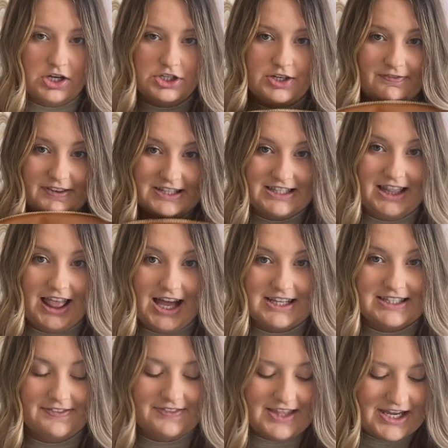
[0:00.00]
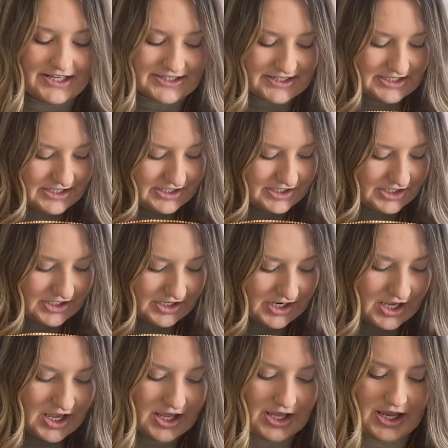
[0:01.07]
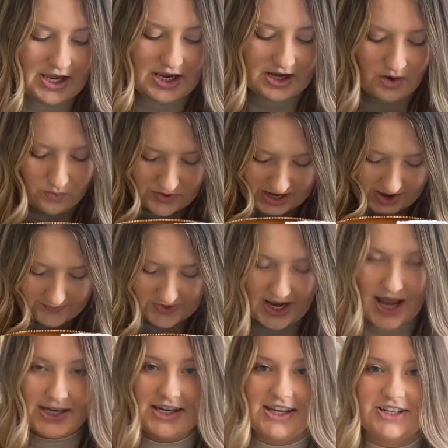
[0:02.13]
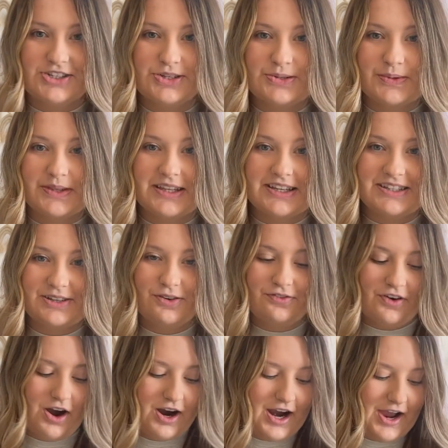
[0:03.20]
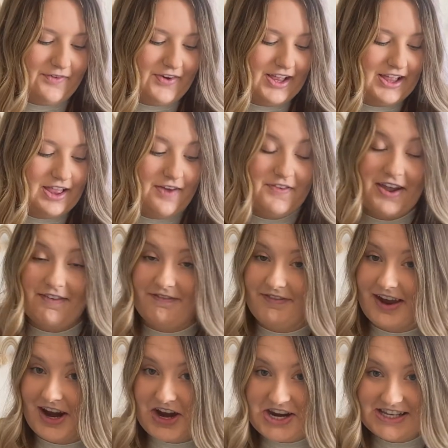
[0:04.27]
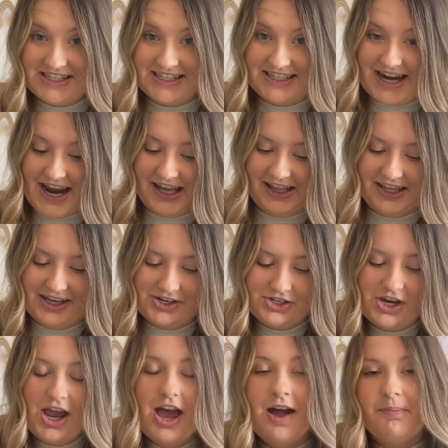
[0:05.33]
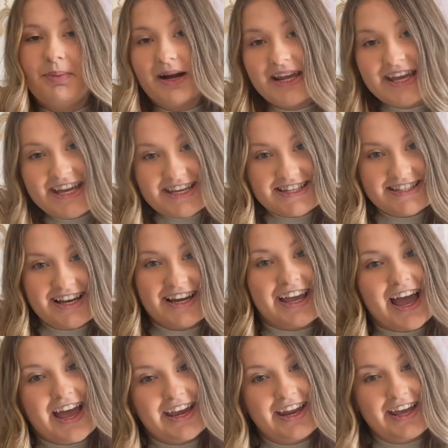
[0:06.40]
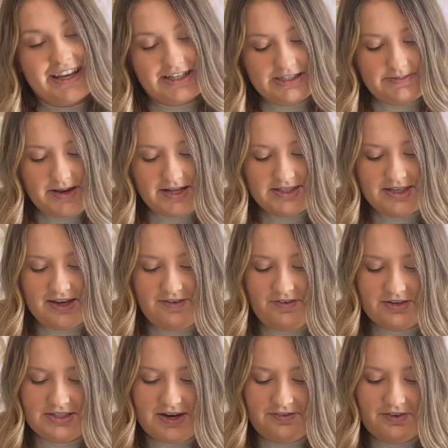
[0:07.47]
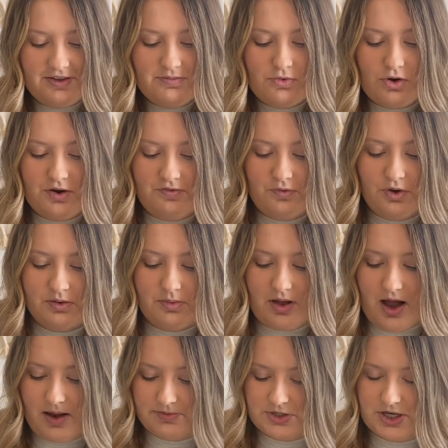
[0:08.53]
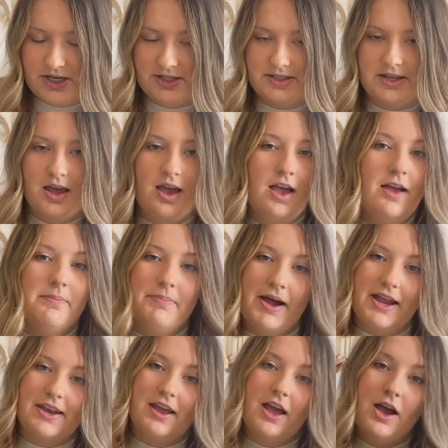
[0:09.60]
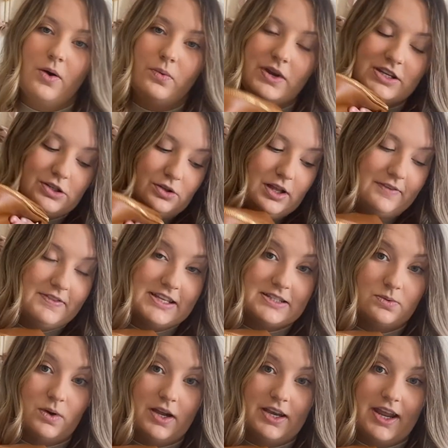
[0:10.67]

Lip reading: it fits lots of things in here, and we haven't had any issues with it so far. I really love it. Very stylish, but it is, again, expensive. Definitely more affordable options, but we do love this one.